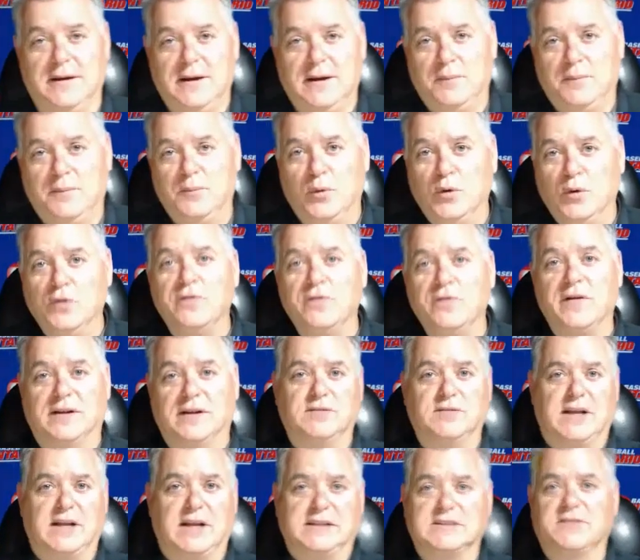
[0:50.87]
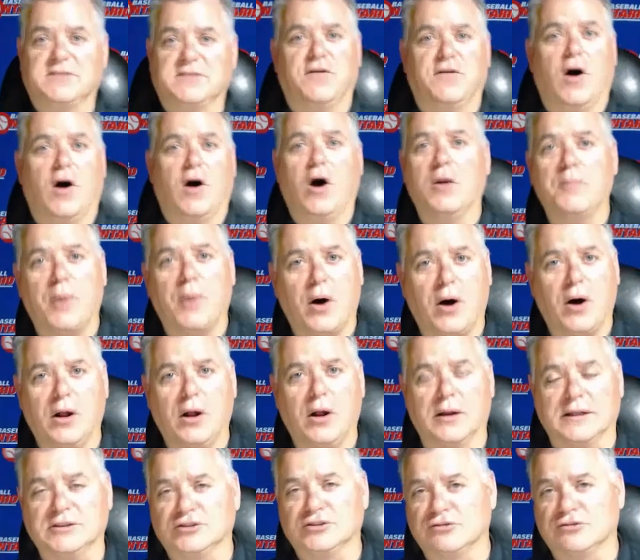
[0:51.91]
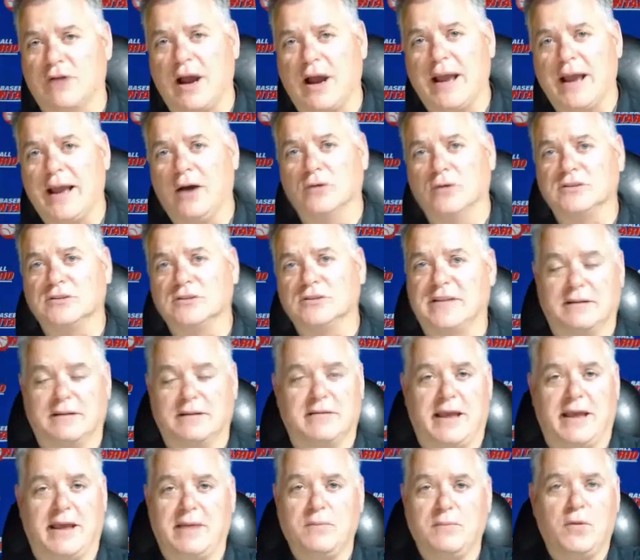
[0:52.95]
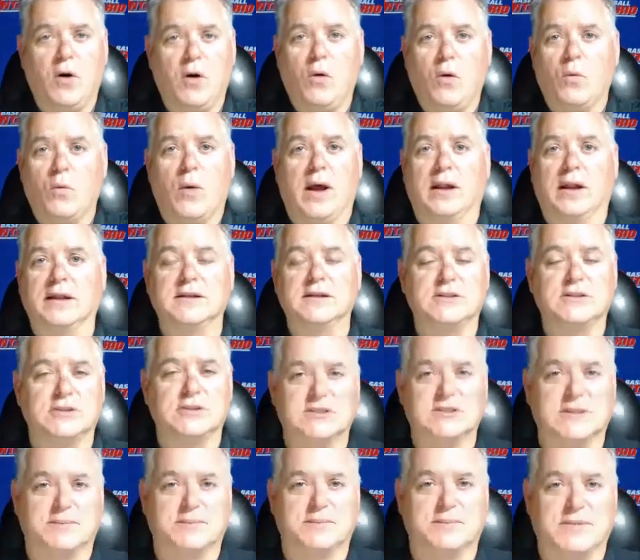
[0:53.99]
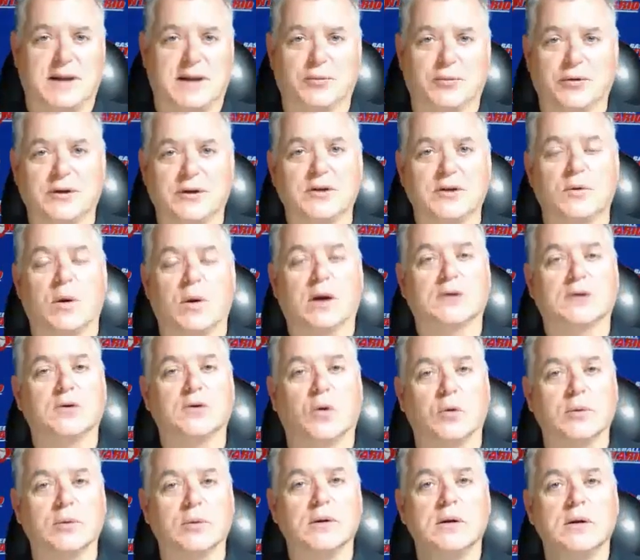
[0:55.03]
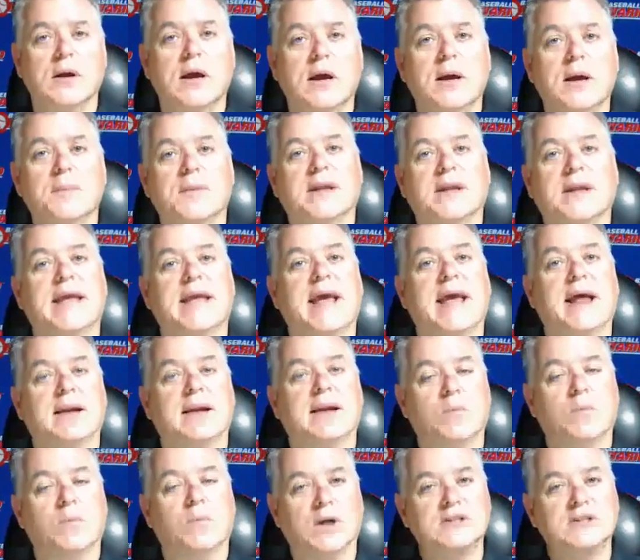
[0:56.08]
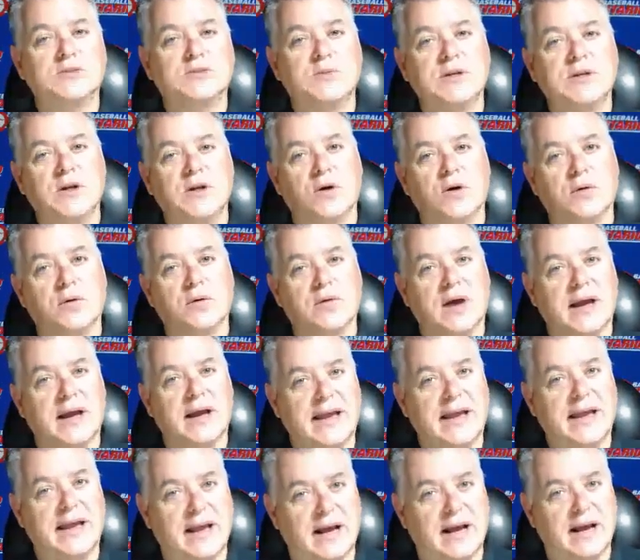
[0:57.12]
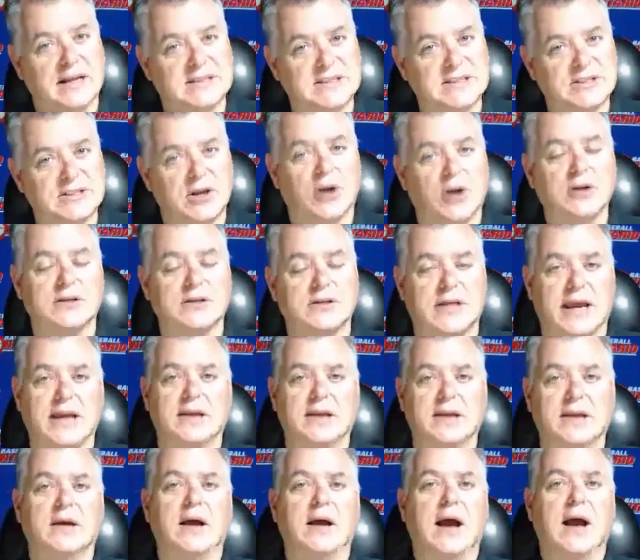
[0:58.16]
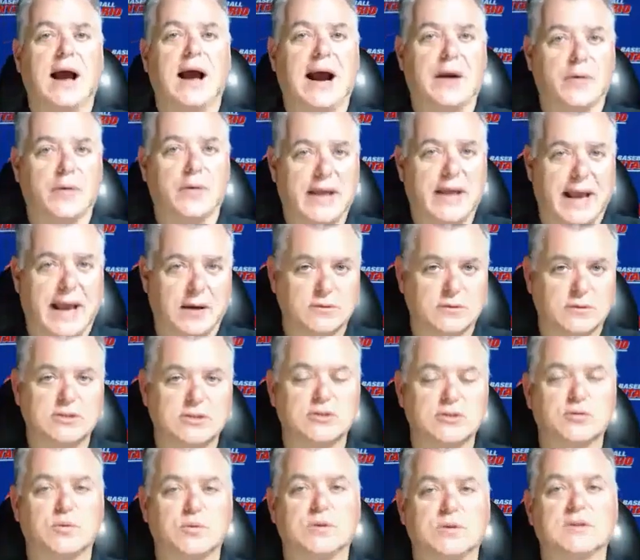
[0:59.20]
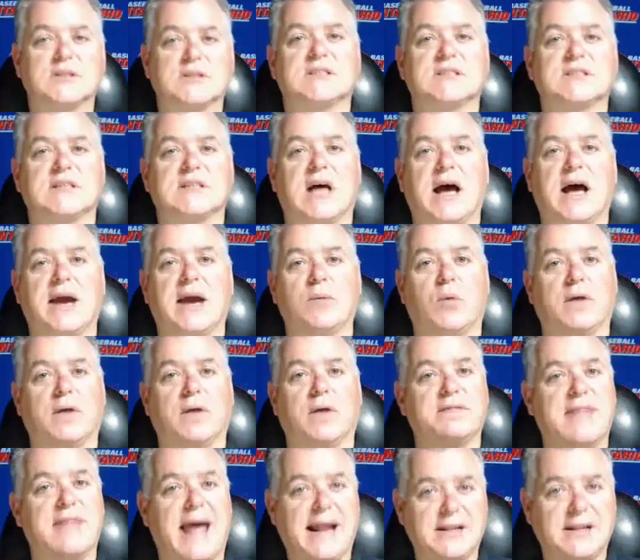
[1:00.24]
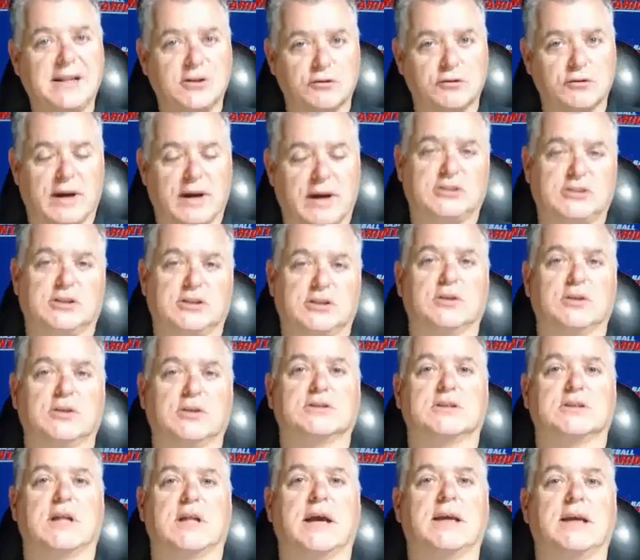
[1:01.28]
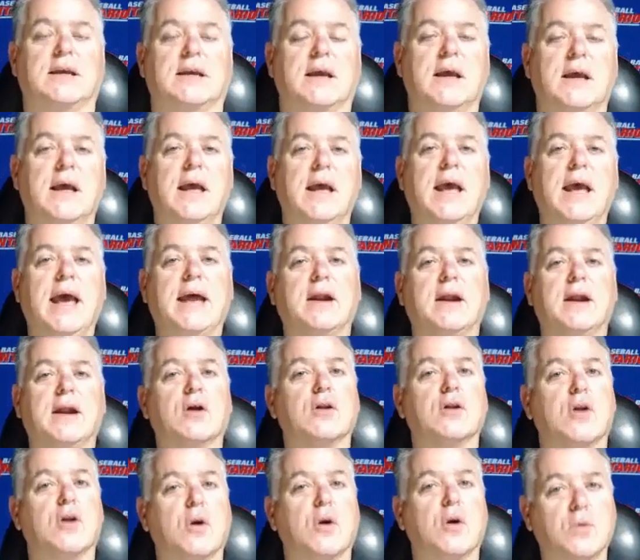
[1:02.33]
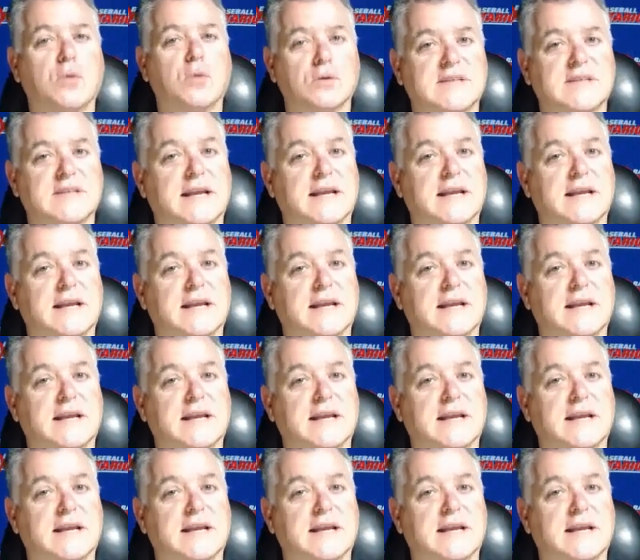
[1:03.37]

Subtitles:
and fall ball and tryouts. They go well into September, into October. But again, once we know a start date, our councils will decide what that direction looks like, and our locals and